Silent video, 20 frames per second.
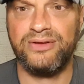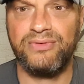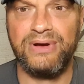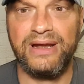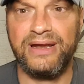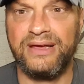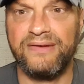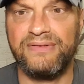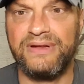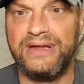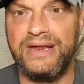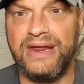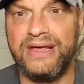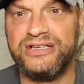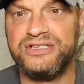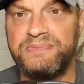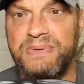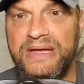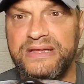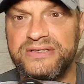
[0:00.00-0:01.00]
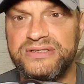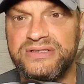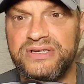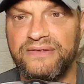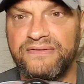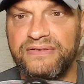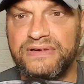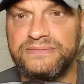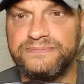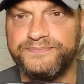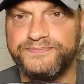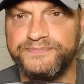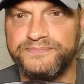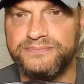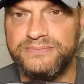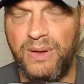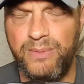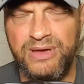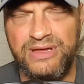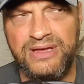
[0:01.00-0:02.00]
they're relatively inexpensive.
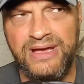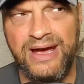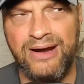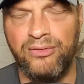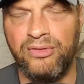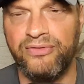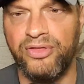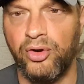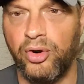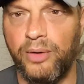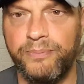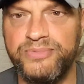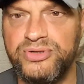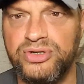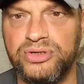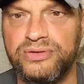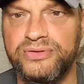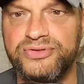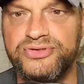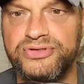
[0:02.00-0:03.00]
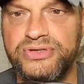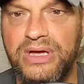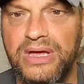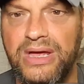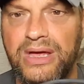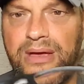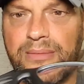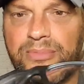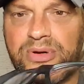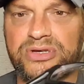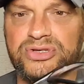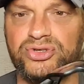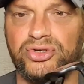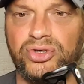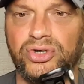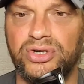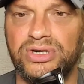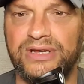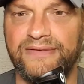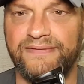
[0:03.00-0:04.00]
I mean, there are other options, but it's
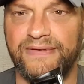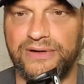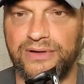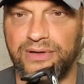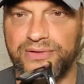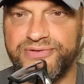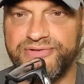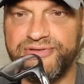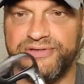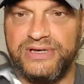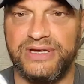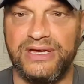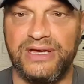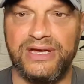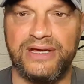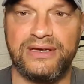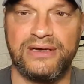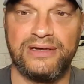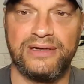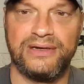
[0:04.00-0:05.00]
Oakley for God's sake.